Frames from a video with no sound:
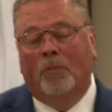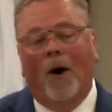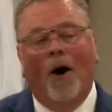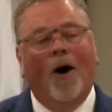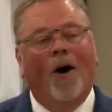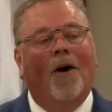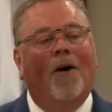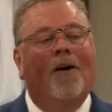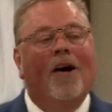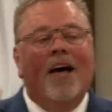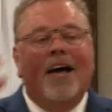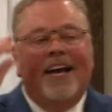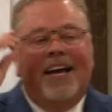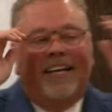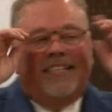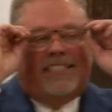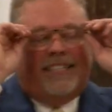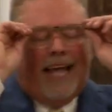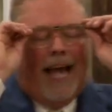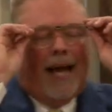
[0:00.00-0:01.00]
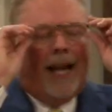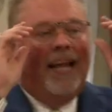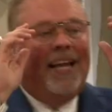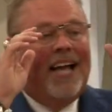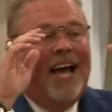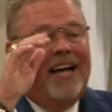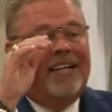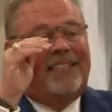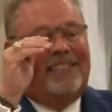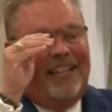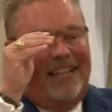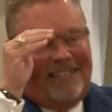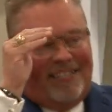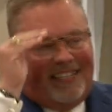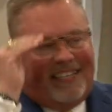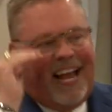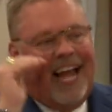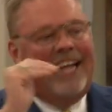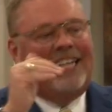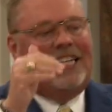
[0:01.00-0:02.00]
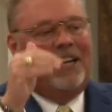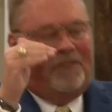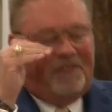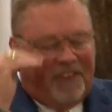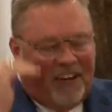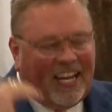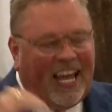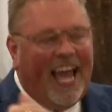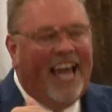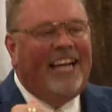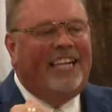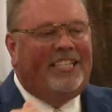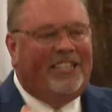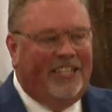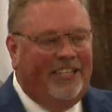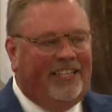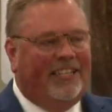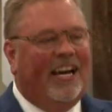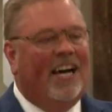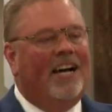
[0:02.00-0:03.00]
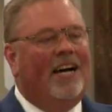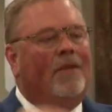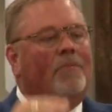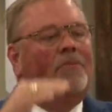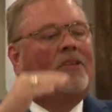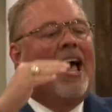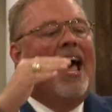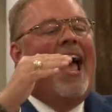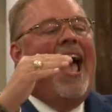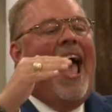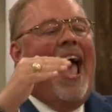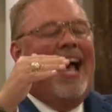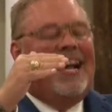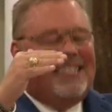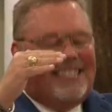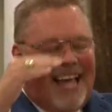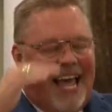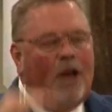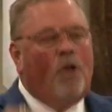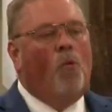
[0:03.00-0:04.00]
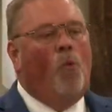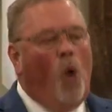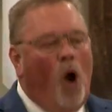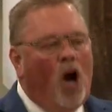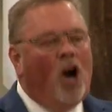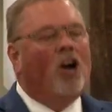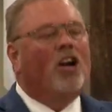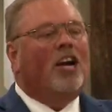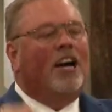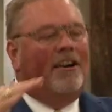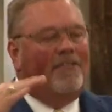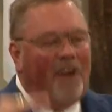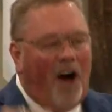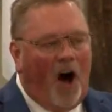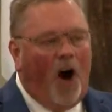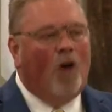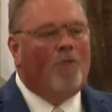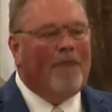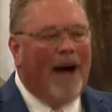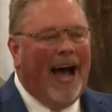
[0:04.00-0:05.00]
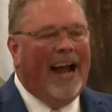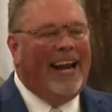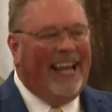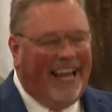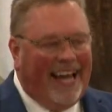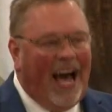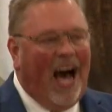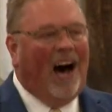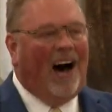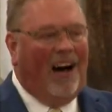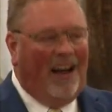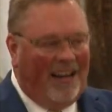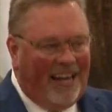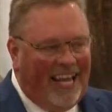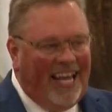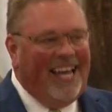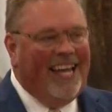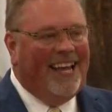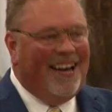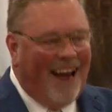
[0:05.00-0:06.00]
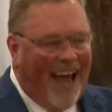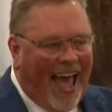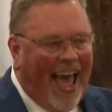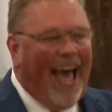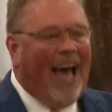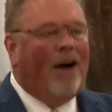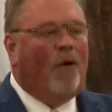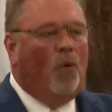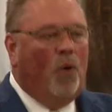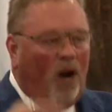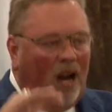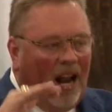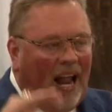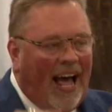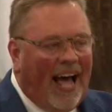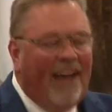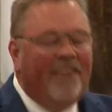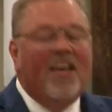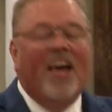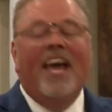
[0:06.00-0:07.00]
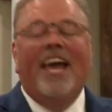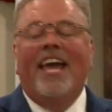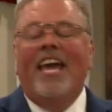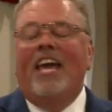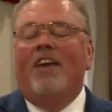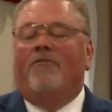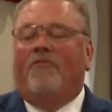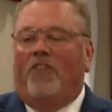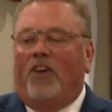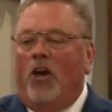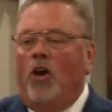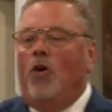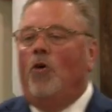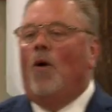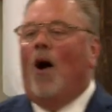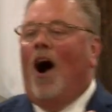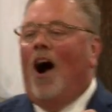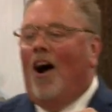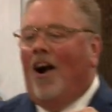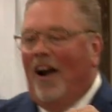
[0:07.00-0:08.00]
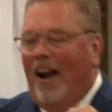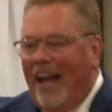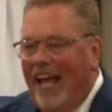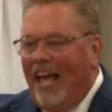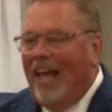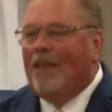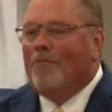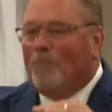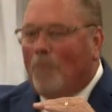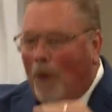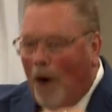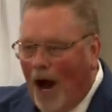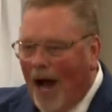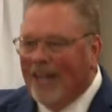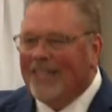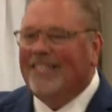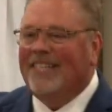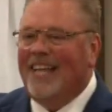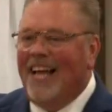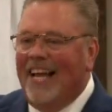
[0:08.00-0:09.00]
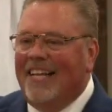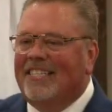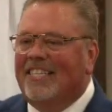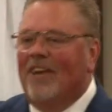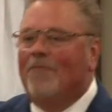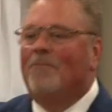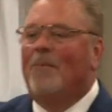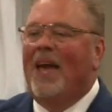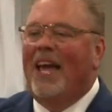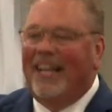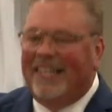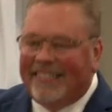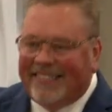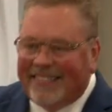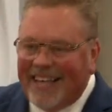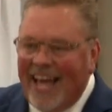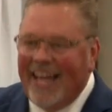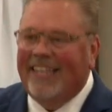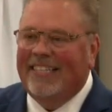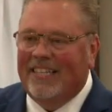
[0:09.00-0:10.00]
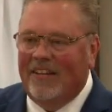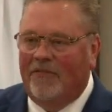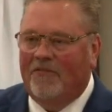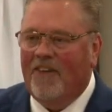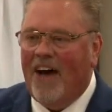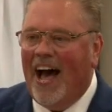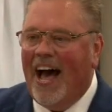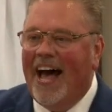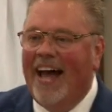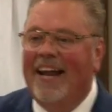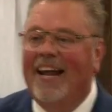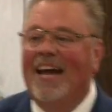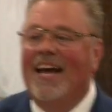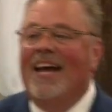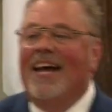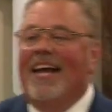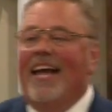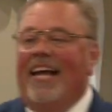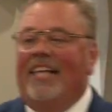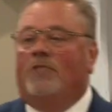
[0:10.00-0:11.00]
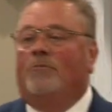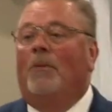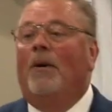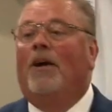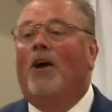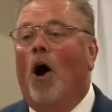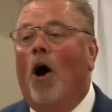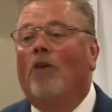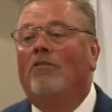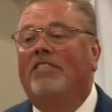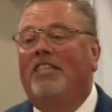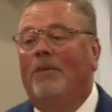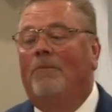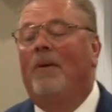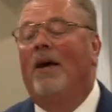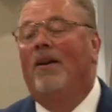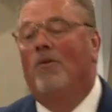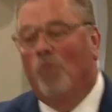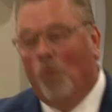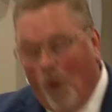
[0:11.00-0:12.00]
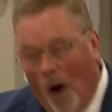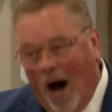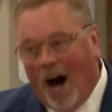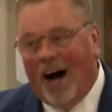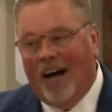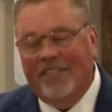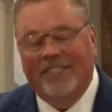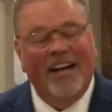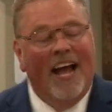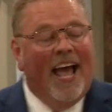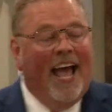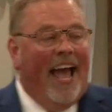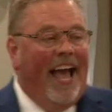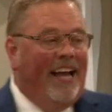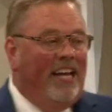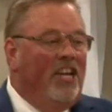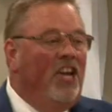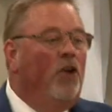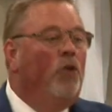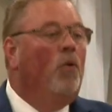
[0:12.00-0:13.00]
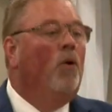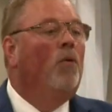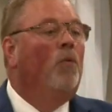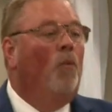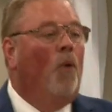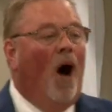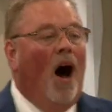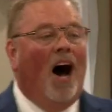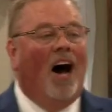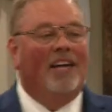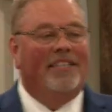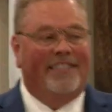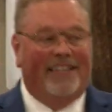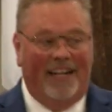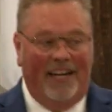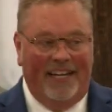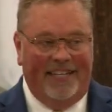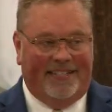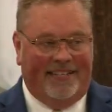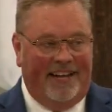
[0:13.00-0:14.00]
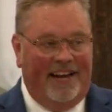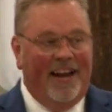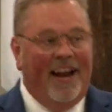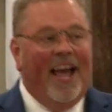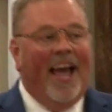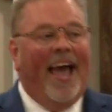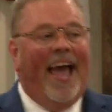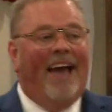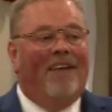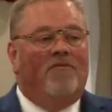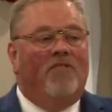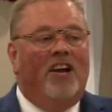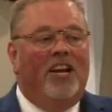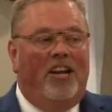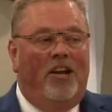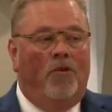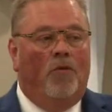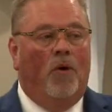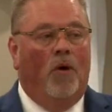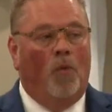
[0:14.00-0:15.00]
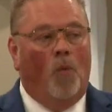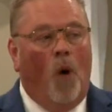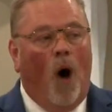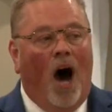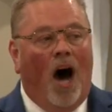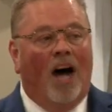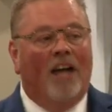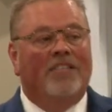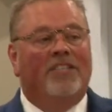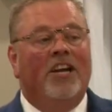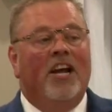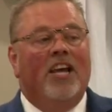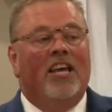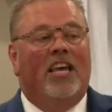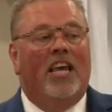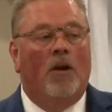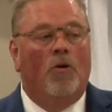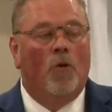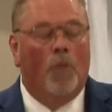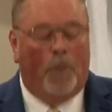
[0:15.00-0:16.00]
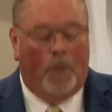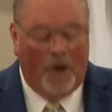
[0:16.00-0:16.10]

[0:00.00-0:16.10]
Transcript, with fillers: Paul is telling us that sanctification comes as a work of Almighty. Almighty God in our life. If you are in process of being sanctified, it's because you've been washed and you were washed, listen, and when you were washed, you were